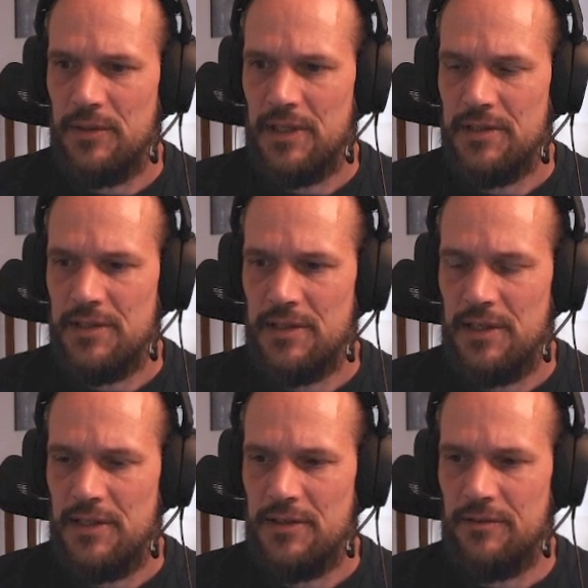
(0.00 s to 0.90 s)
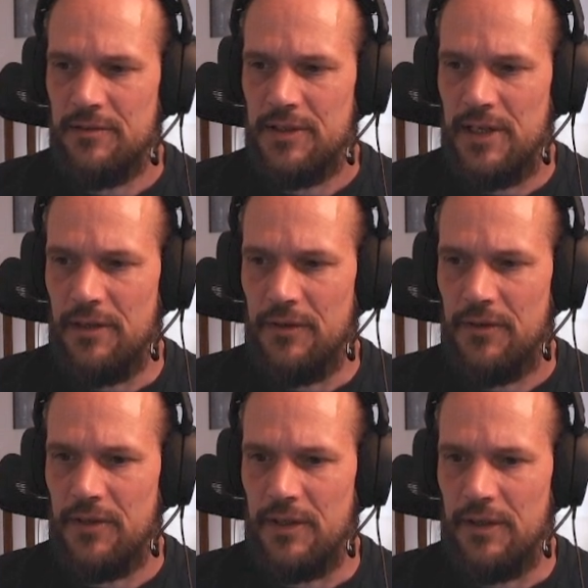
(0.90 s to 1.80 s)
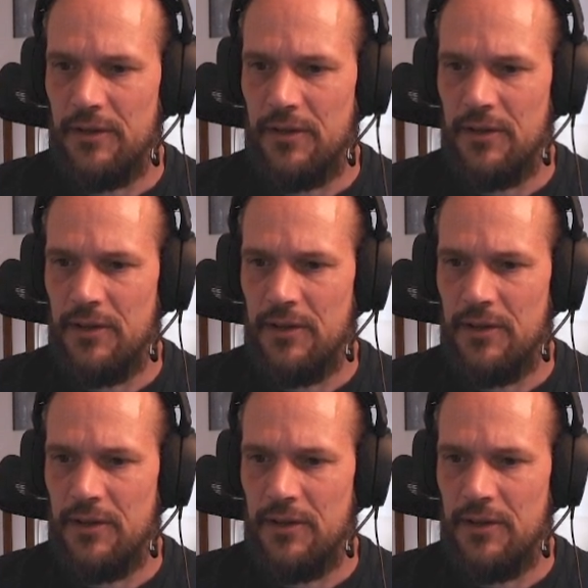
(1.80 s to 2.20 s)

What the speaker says: access the list of tiles, yes.